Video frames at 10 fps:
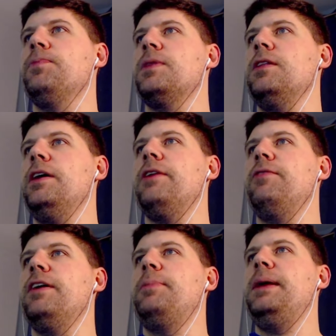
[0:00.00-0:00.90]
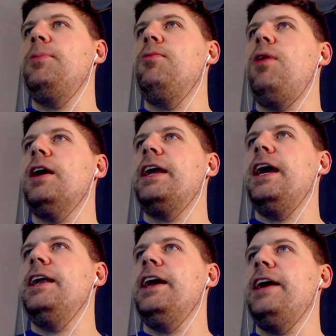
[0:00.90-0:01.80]
Look at, we have people walking
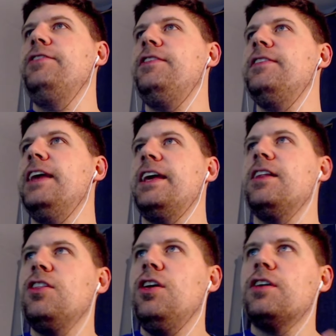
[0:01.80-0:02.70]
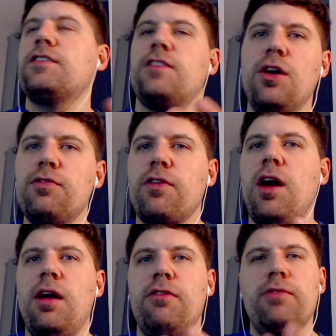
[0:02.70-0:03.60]
on it. I just think it looks
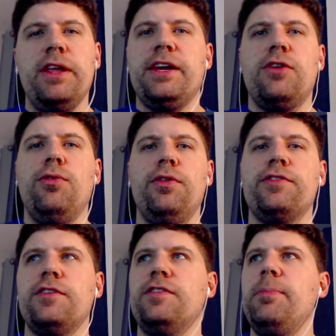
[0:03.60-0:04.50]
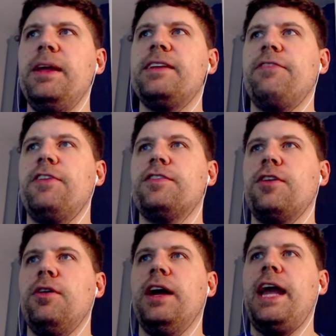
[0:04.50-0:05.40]
overall really cool. So something different.
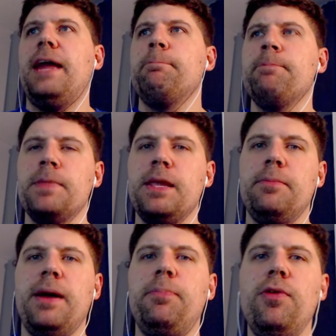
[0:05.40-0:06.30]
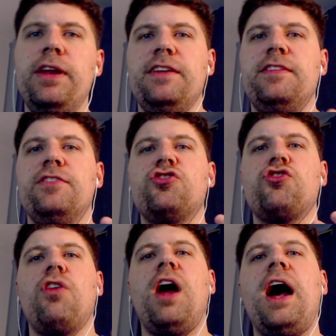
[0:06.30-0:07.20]
So again, my point is
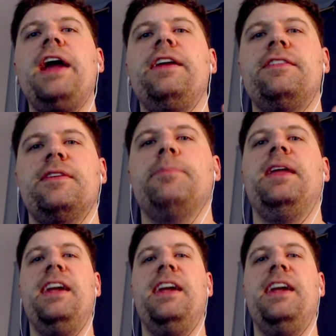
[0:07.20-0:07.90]
try something